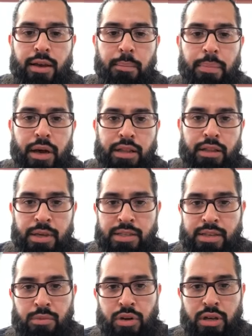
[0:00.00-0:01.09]
But in the
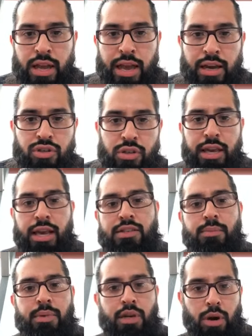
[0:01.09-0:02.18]
meantime, you can actually ask
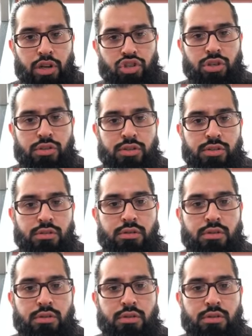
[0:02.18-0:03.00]
me questions